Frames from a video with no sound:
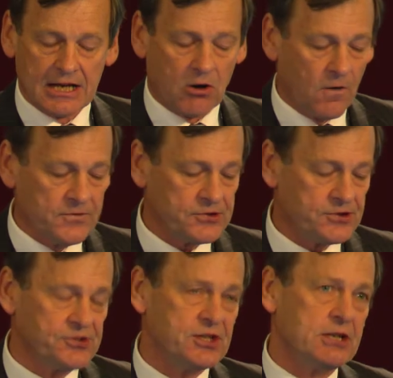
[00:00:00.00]
Now, officers
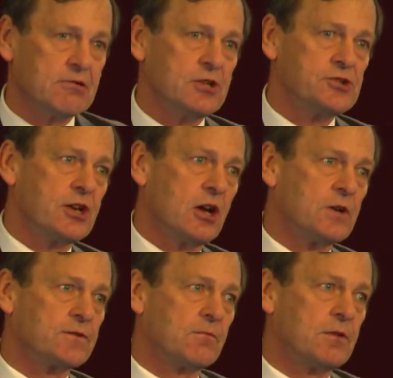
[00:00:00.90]
and senior
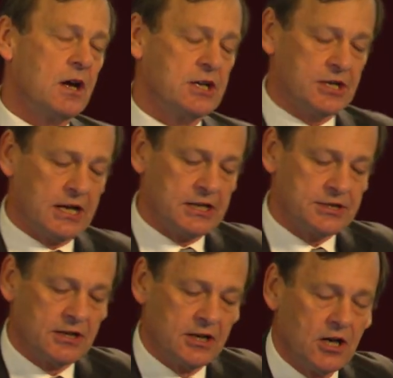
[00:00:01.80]
NCOs from
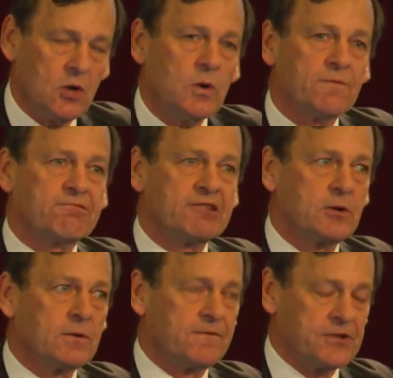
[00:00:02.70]
NITAT were
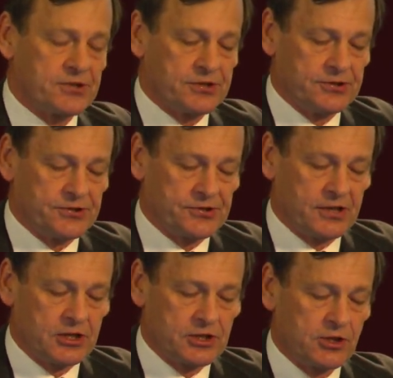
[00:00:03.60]
frequent visitors
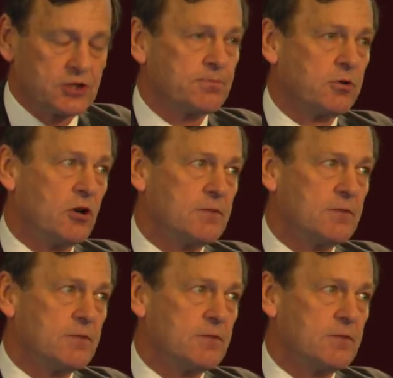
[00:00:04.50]
to the deployed